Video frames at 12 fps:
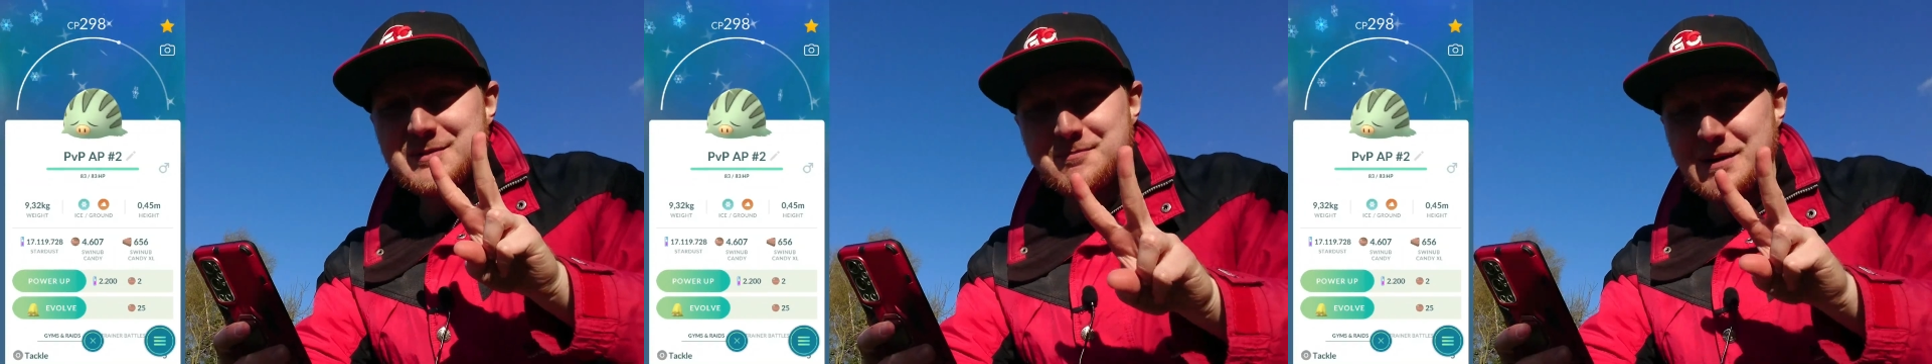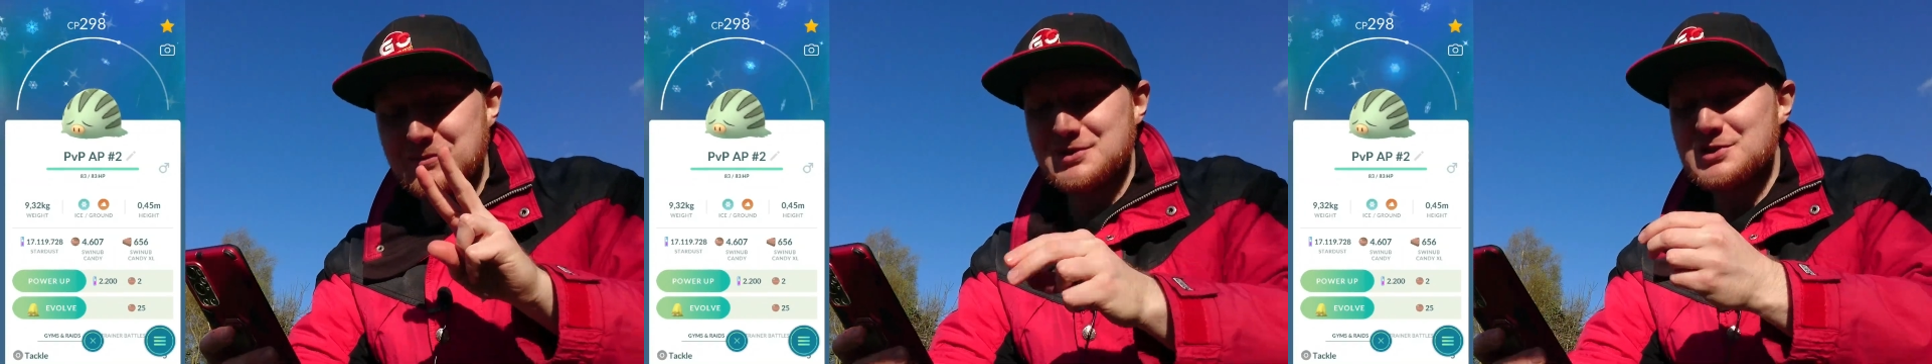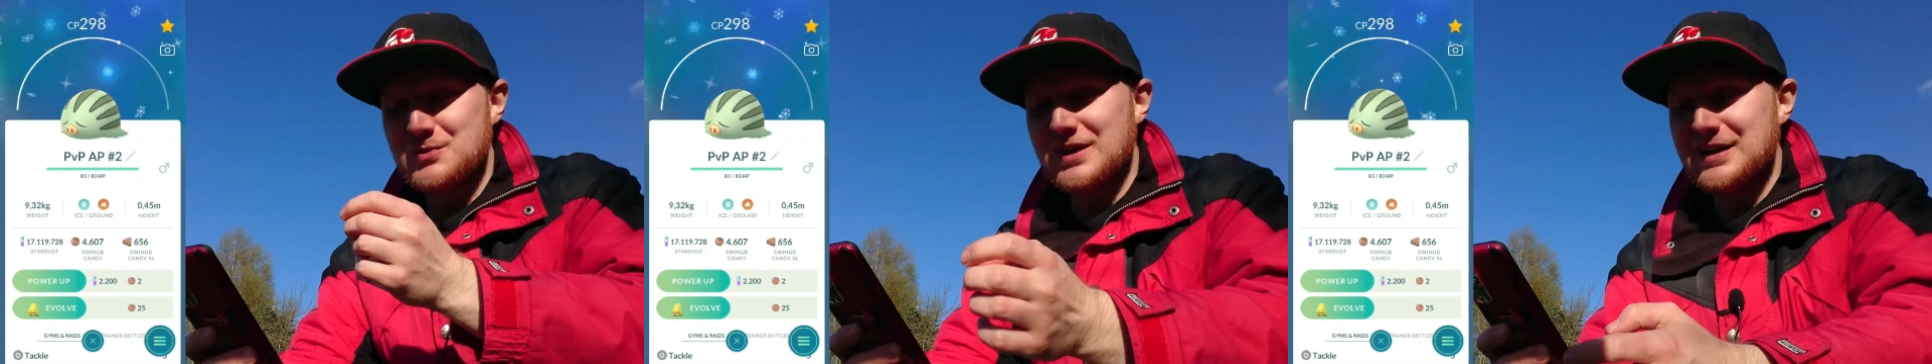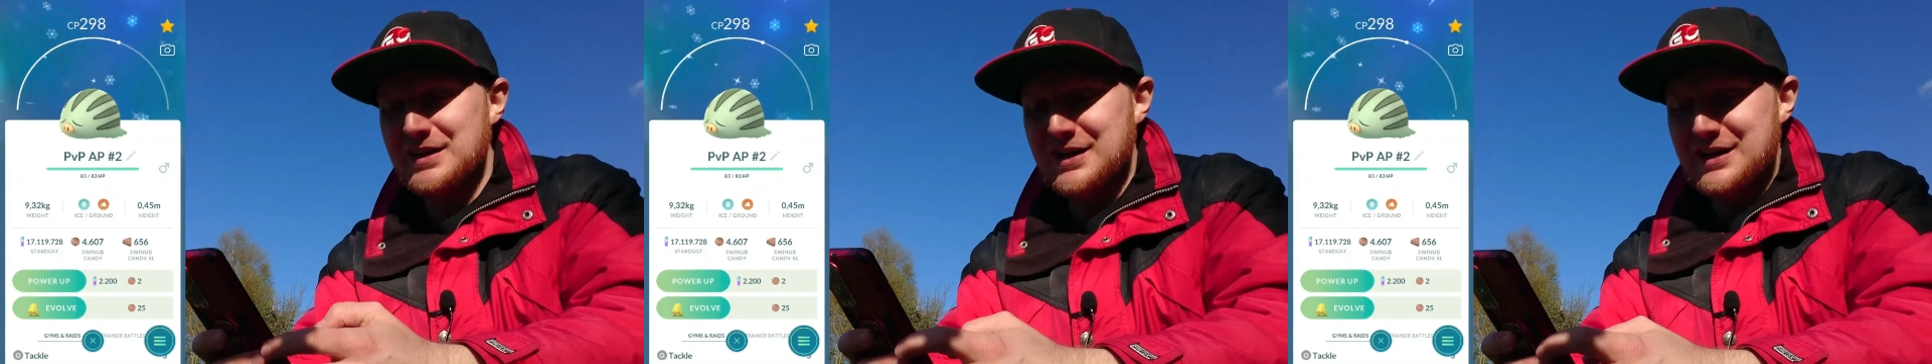
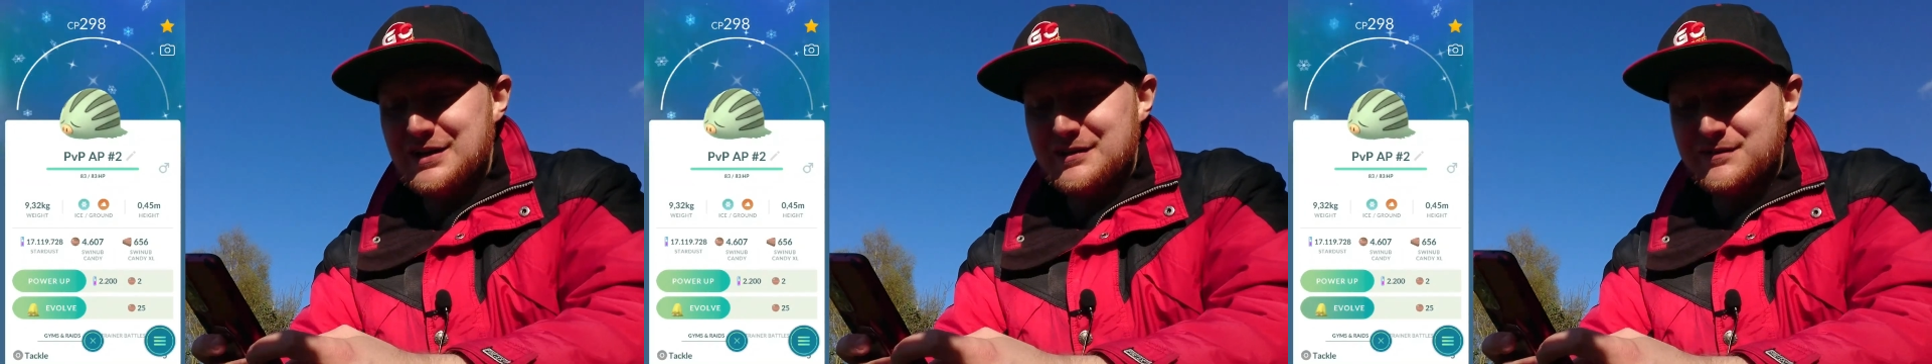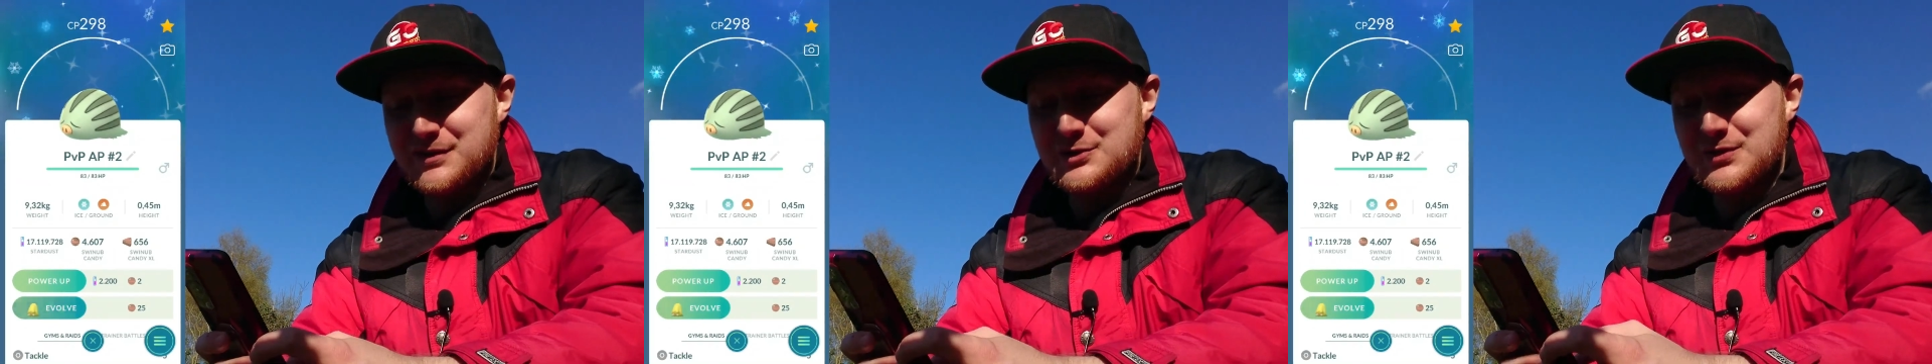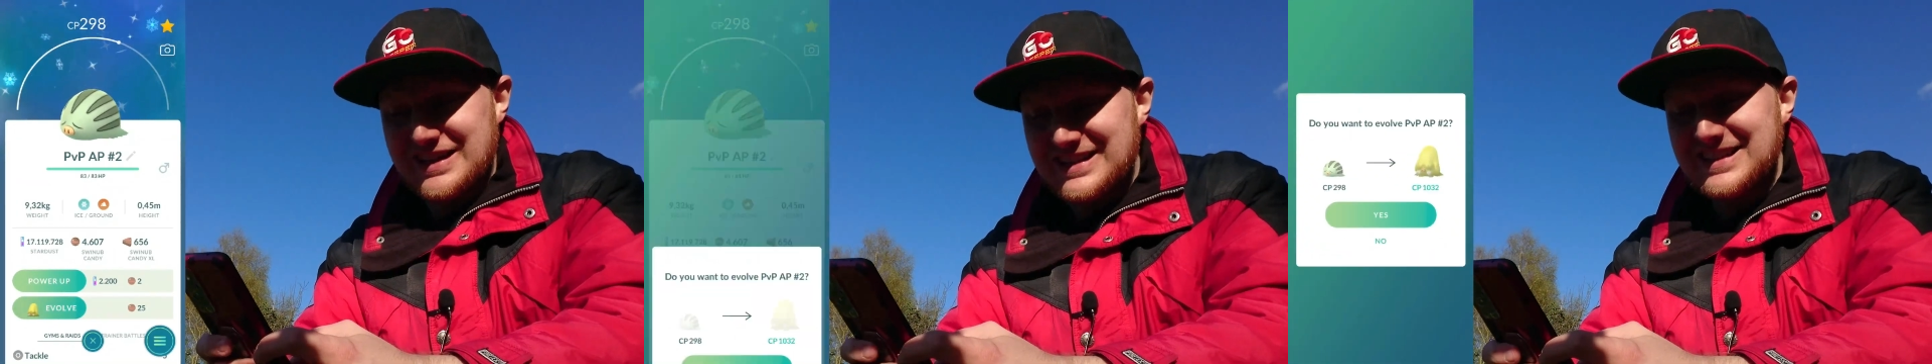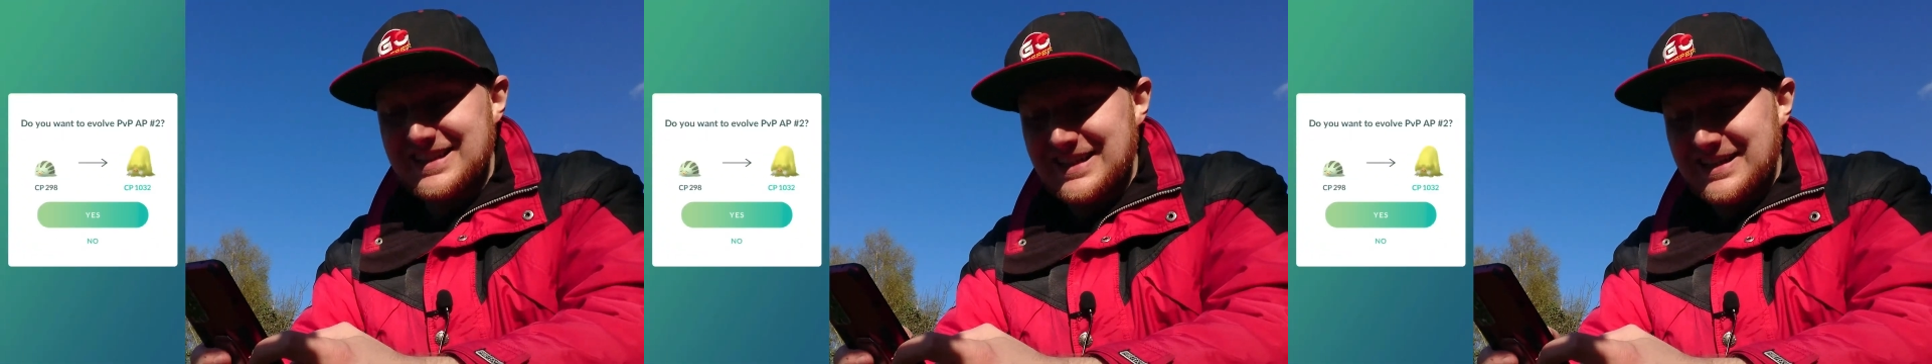Mamoswine for Great
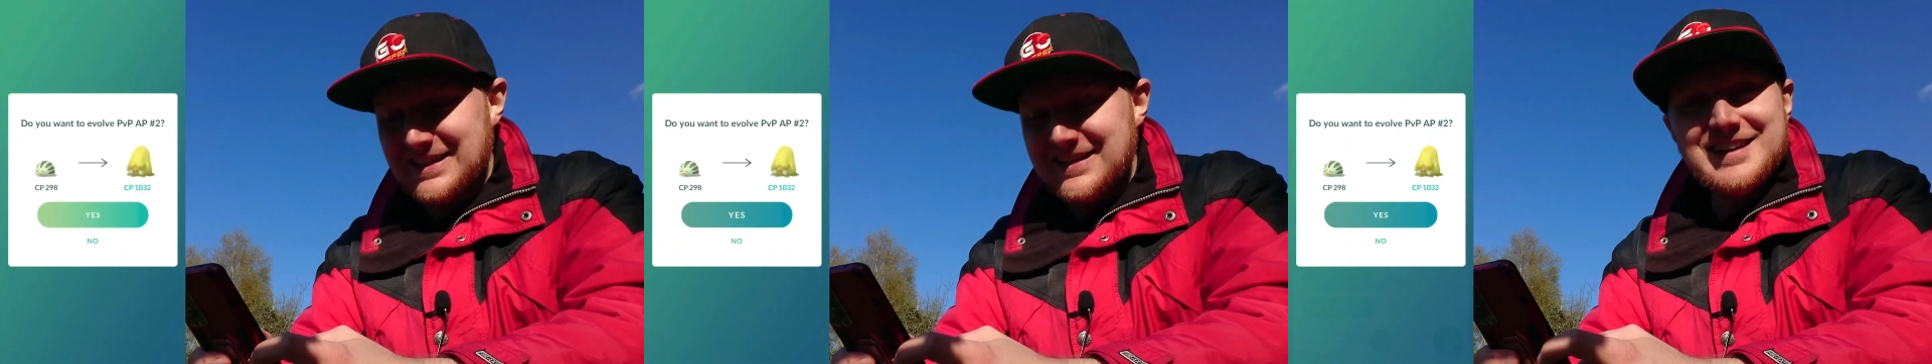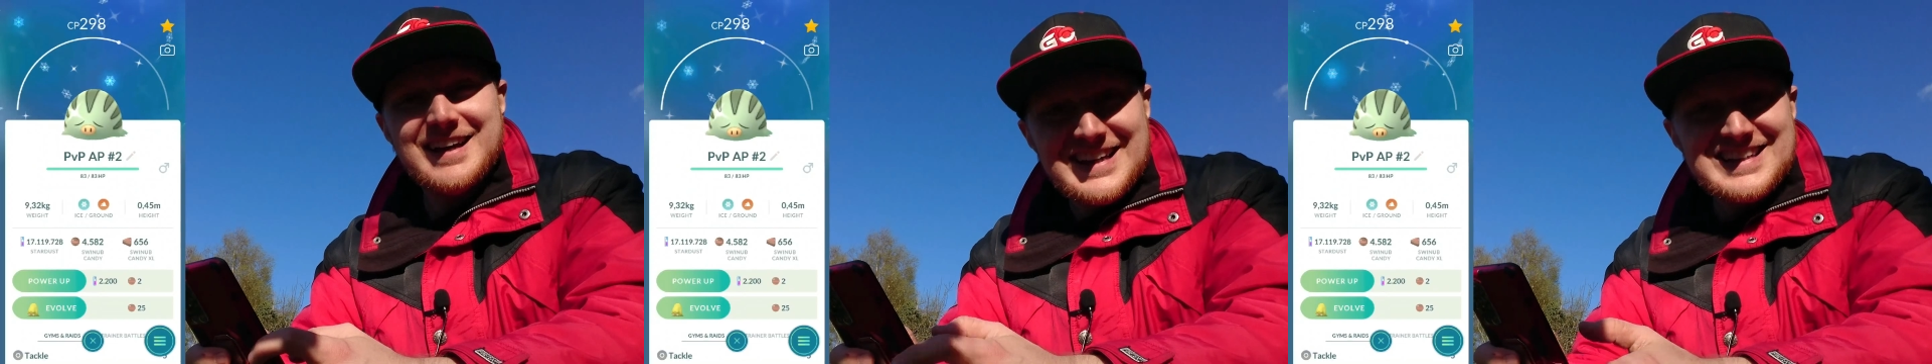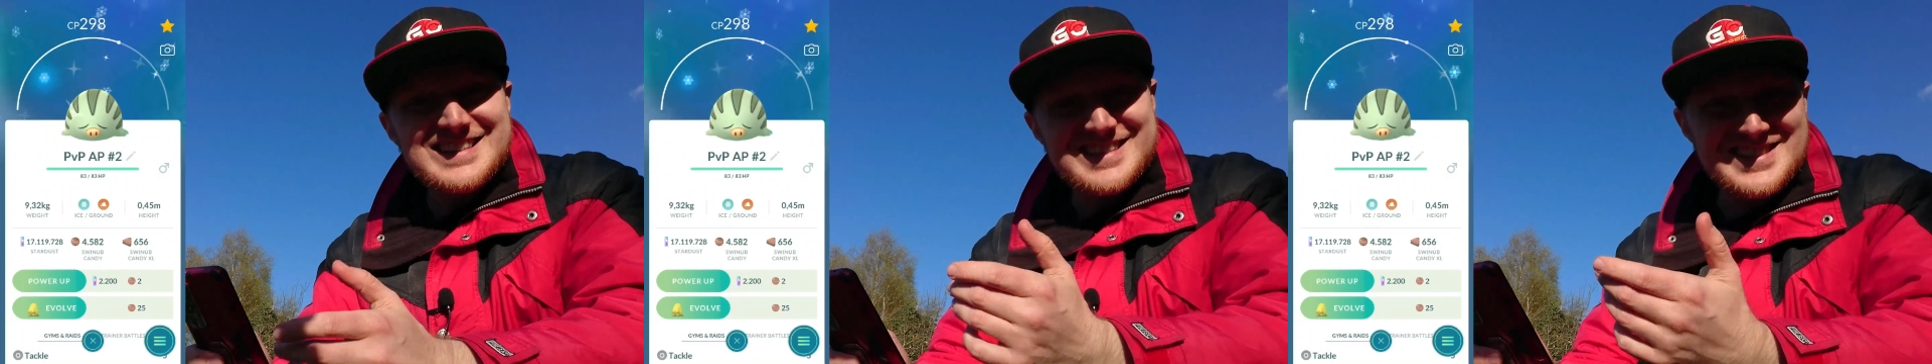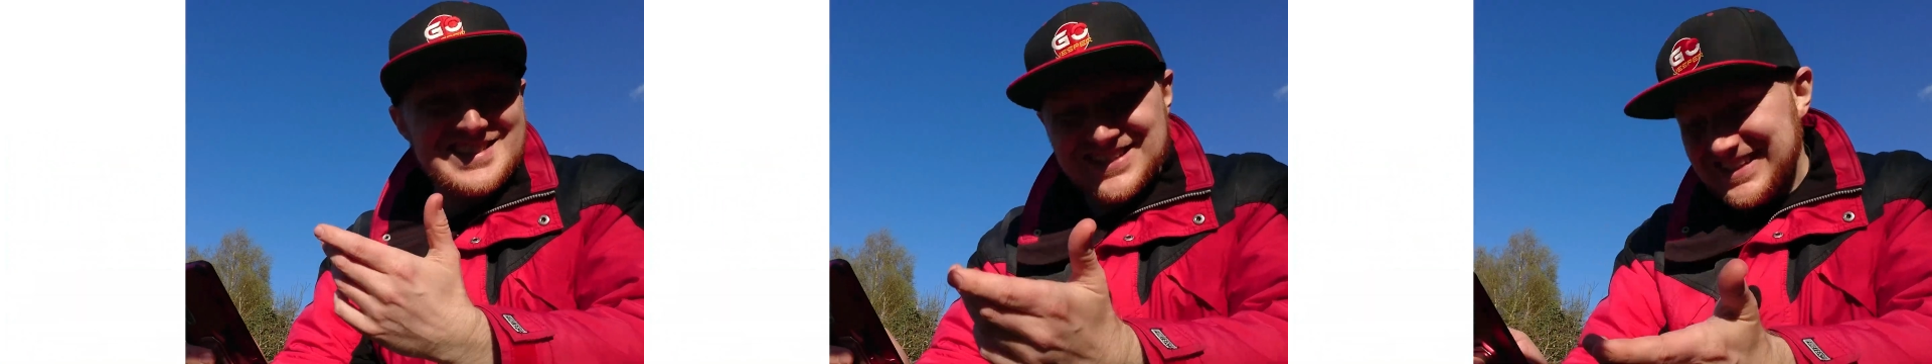League, and it's
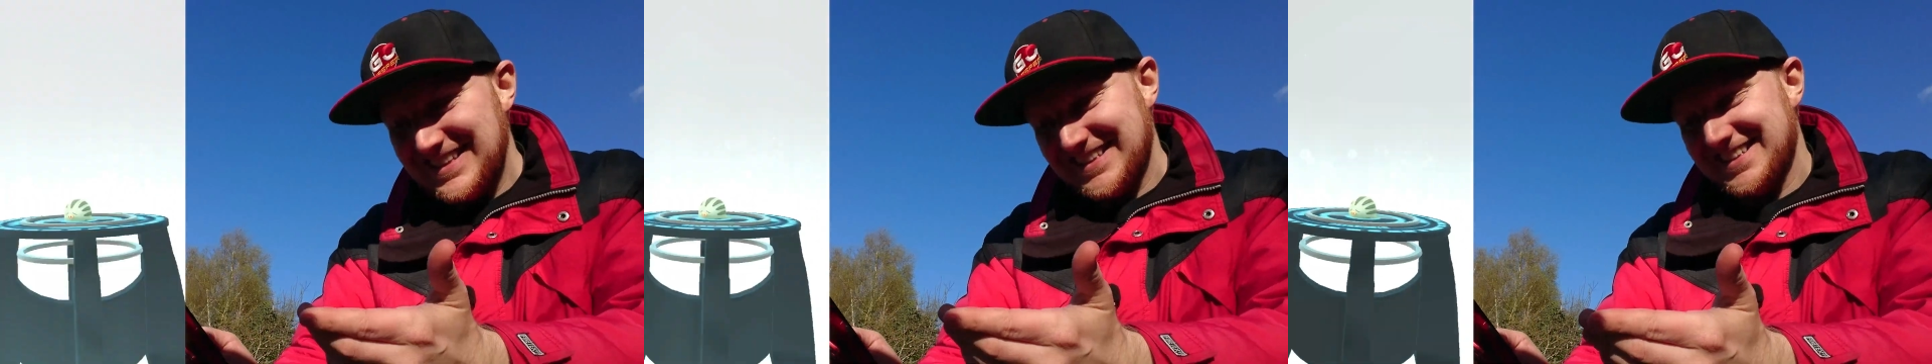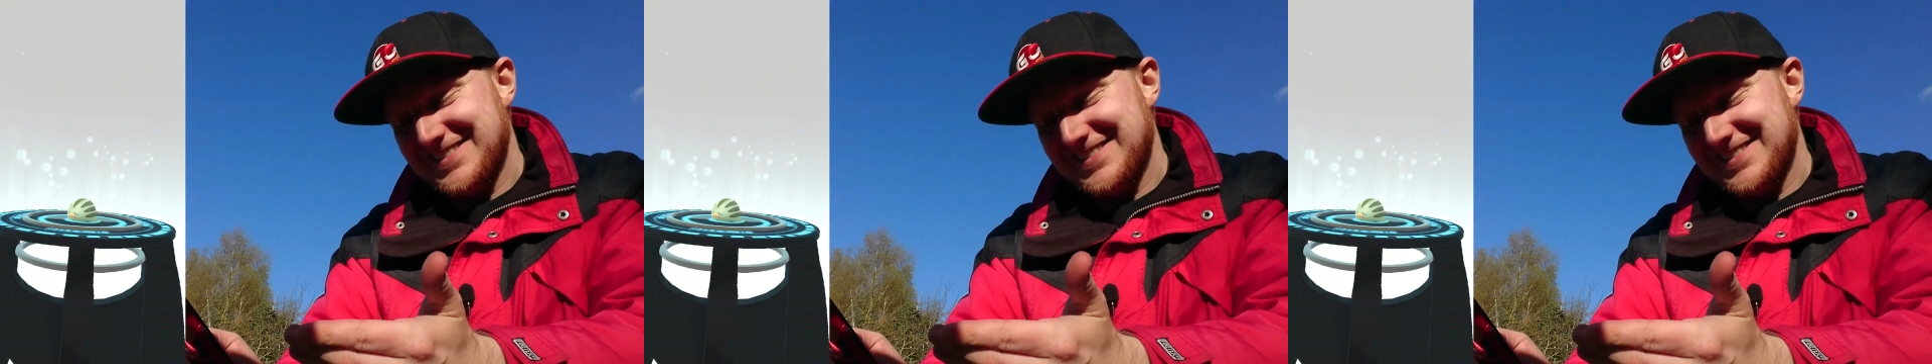a shiny.